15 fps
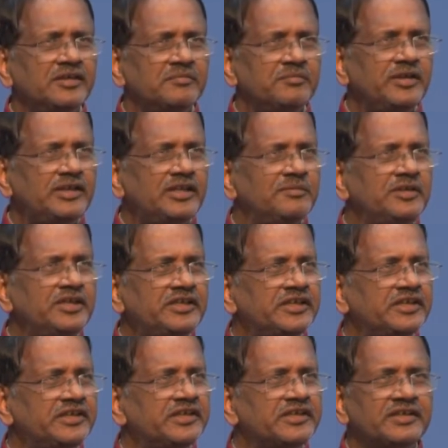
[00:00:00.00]
being
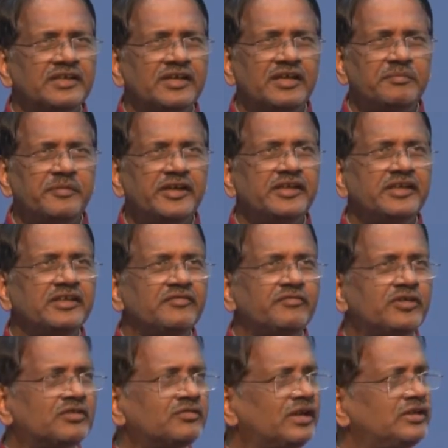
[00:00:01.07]
debilitated and bedridden
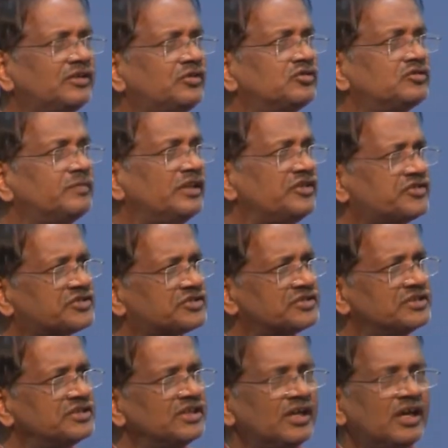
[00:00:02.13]
for 1 or 2 months,
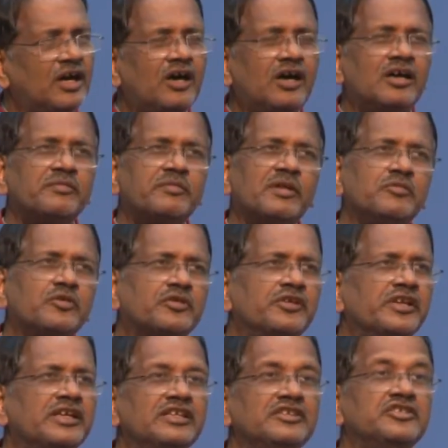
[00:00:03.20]
or from
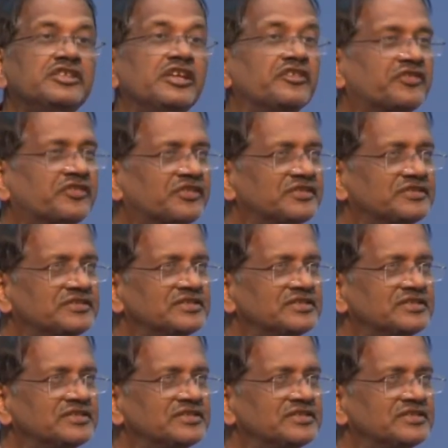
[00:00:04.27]
chronic diseases.